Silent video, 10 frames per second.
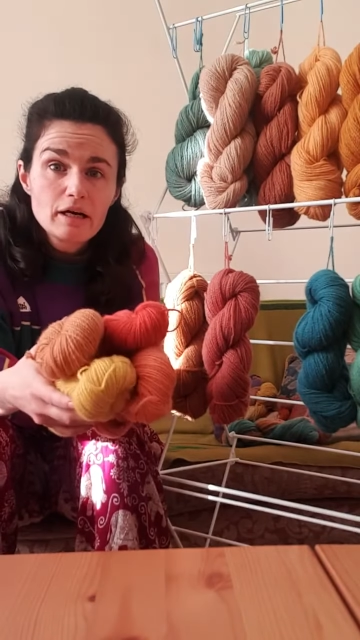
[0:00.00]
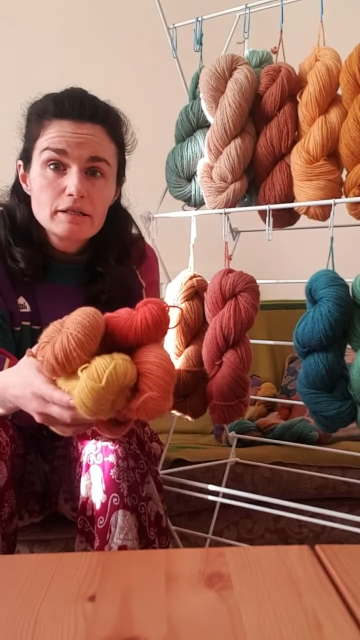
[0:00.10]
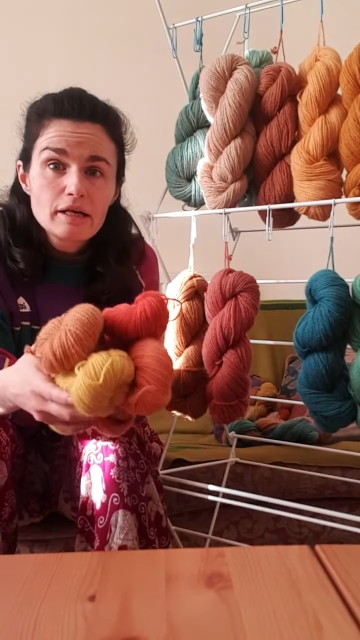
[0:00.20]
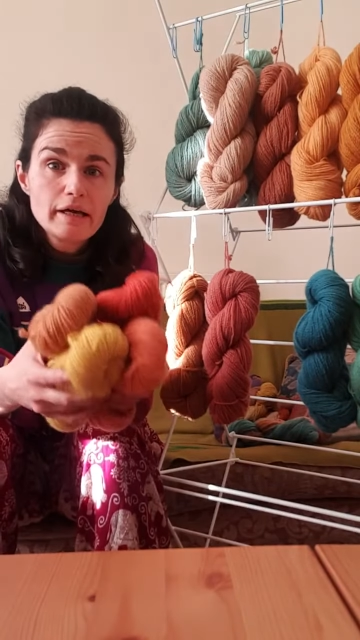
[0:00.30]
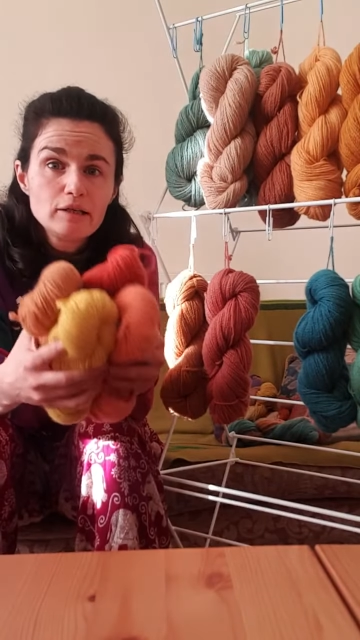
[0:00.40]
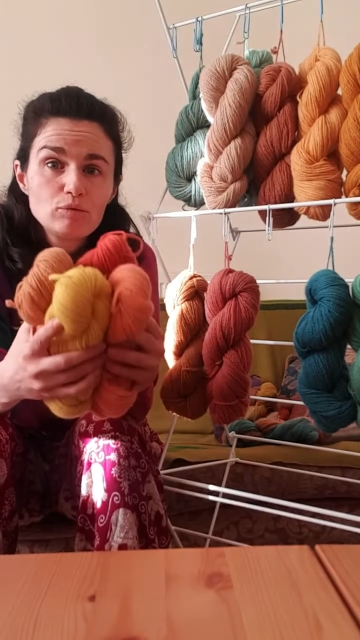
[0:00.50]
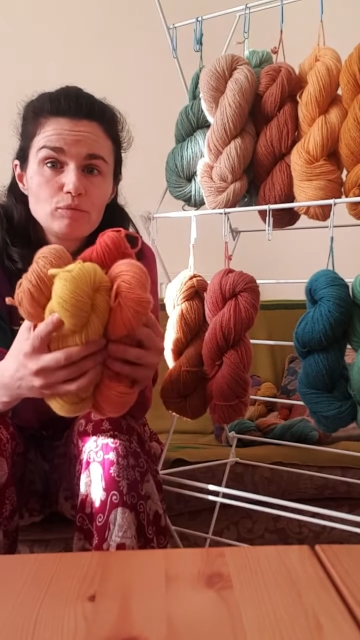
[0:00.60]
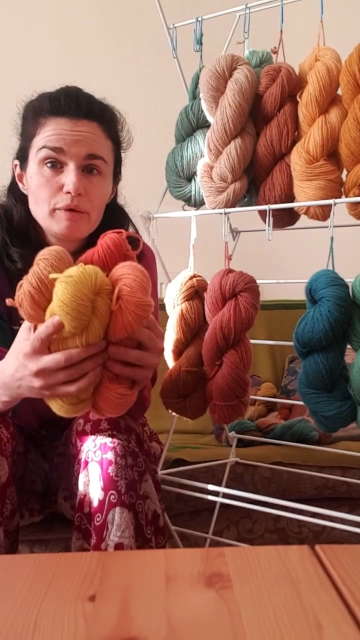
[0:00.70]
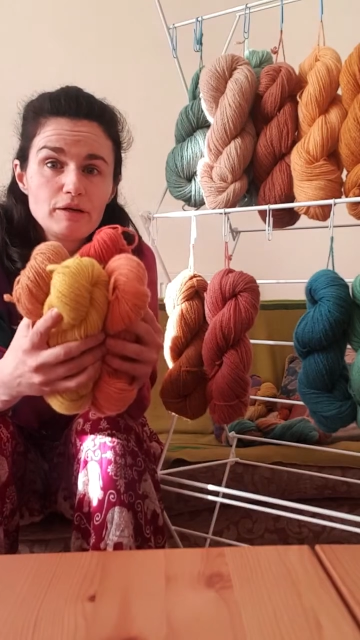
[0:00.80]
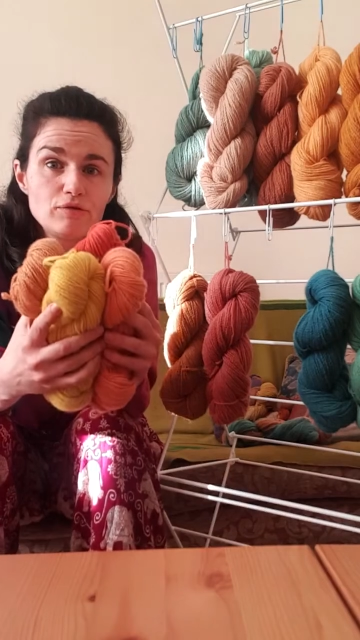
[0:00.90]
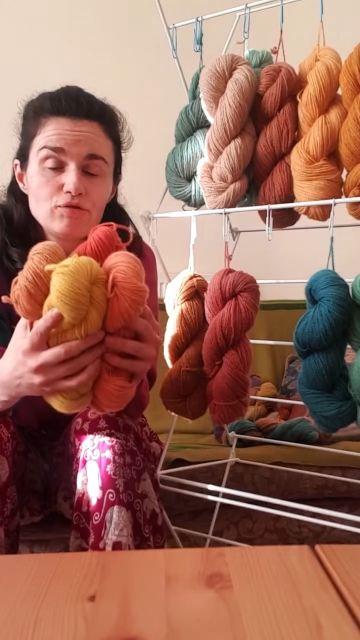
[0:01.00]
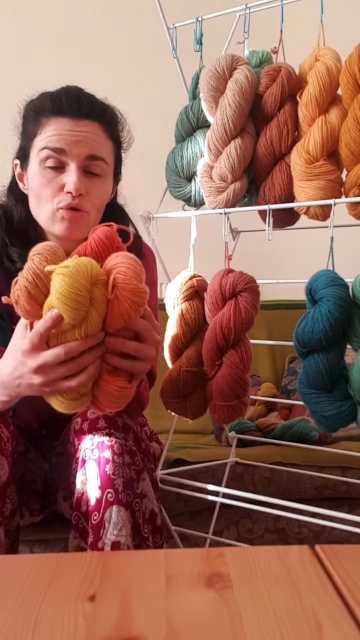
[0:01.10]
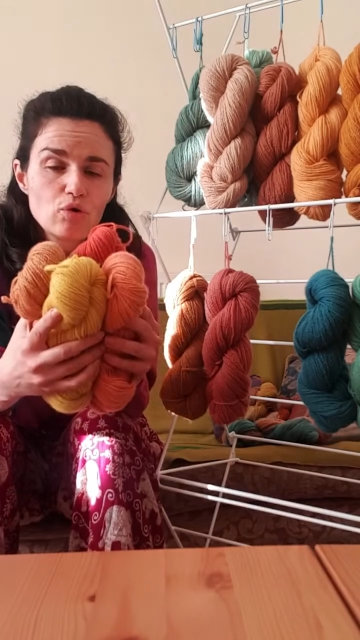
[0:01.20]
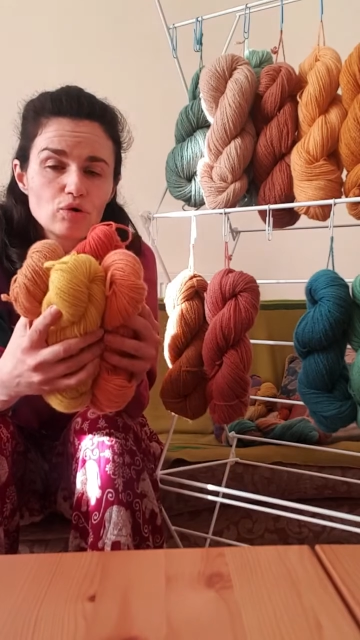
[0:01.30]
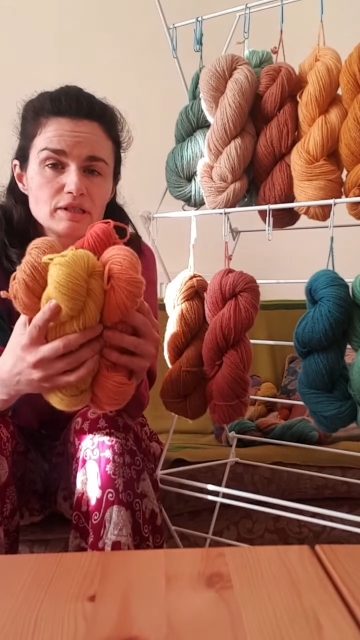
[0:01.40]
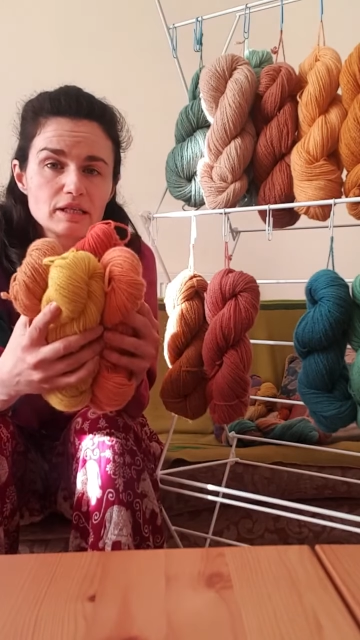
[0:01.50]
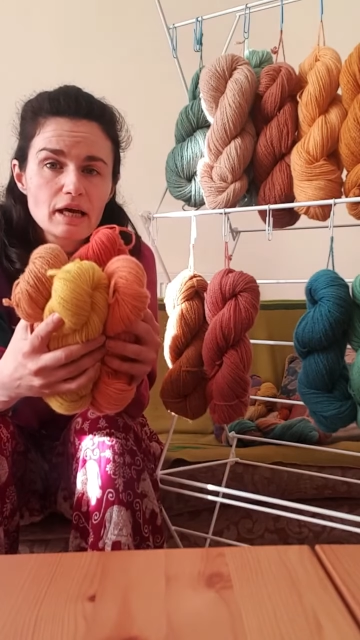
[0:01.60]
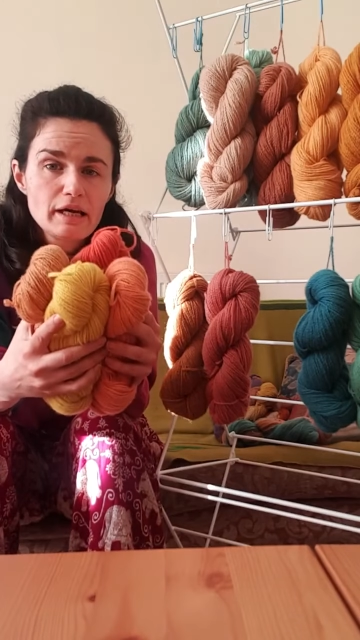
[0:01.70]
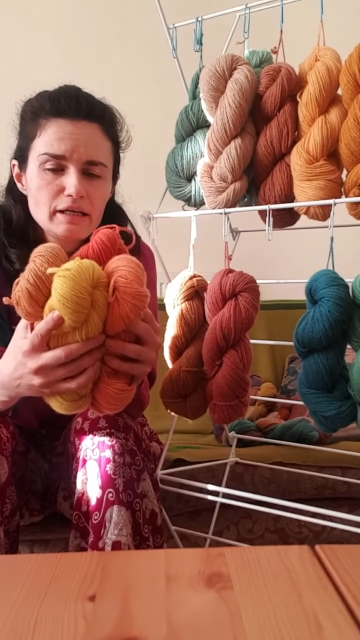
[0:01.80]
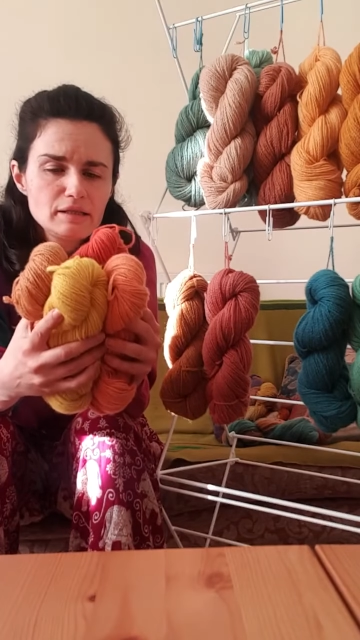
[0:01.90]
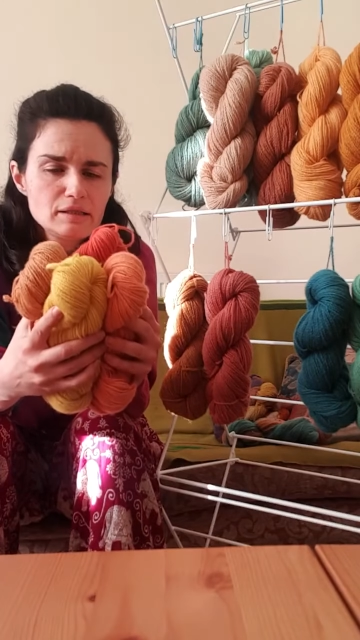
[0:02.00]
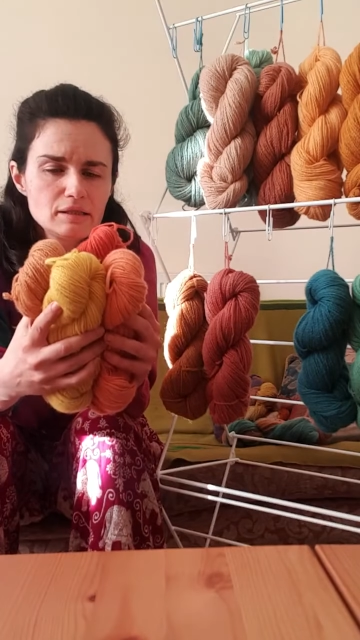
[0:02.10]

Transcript: And it would be 4 skeins.